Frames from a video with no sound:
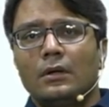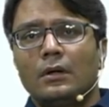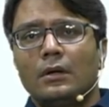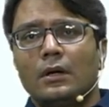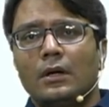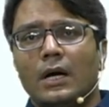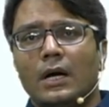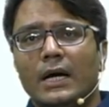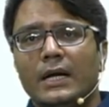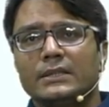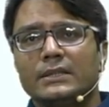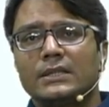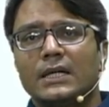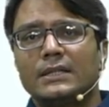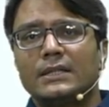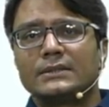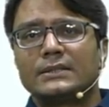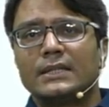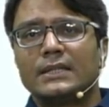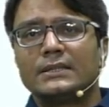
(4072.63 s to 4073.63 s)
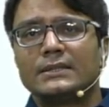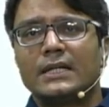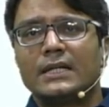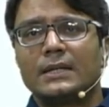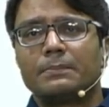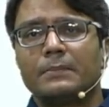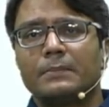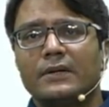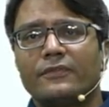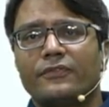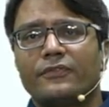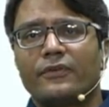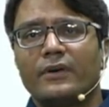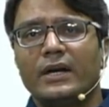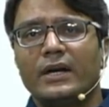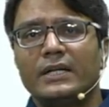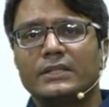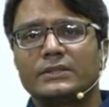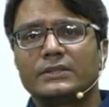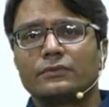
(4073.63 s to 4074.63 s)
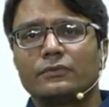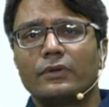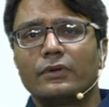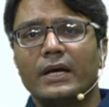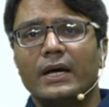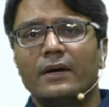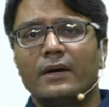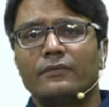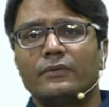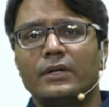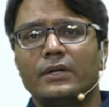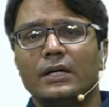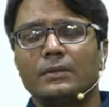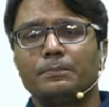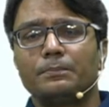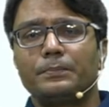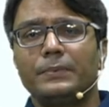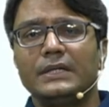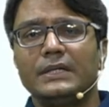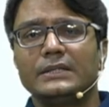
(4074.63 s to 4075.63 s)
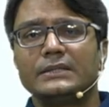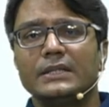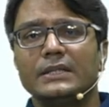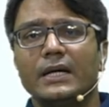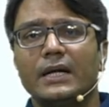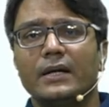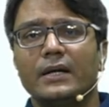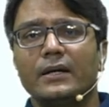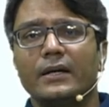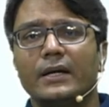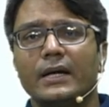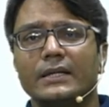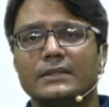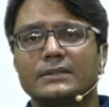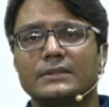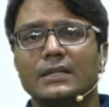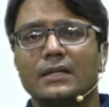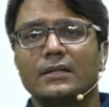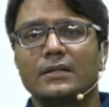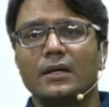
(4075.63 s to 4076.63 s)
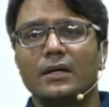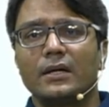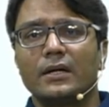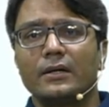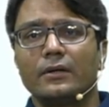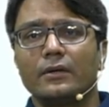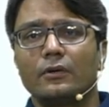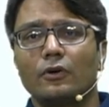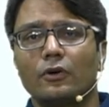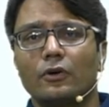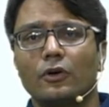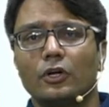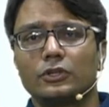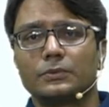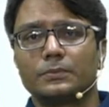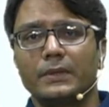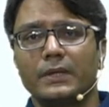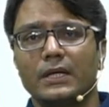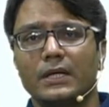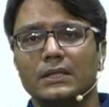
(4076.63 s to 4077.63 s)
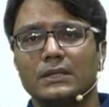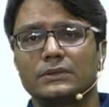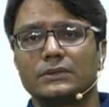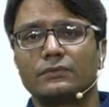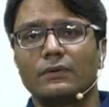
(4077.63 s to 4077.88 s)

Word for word: High chances that my friends would have done PG and get settled in good hospitals